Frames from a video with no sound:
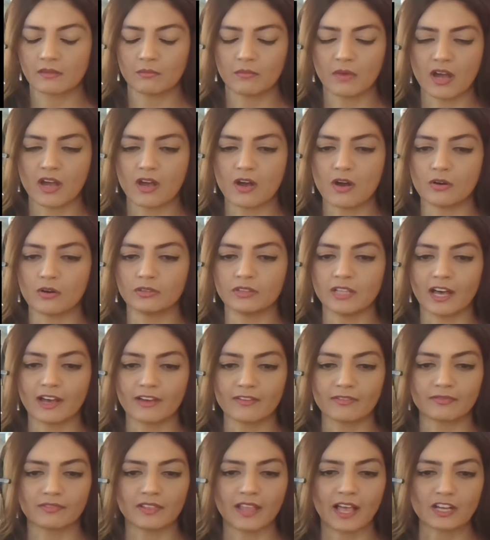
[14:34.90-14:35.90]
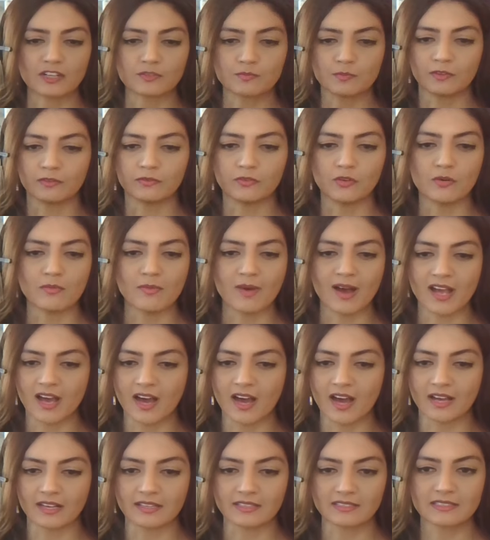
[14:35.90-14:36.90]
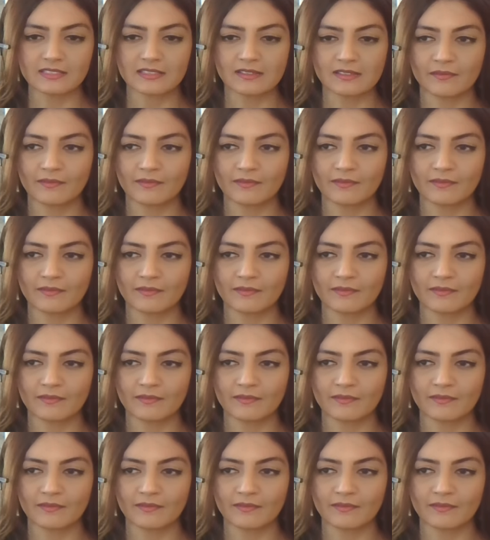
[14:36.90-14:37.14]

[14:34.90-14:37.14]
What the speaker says: My whole life flashed before my eyes.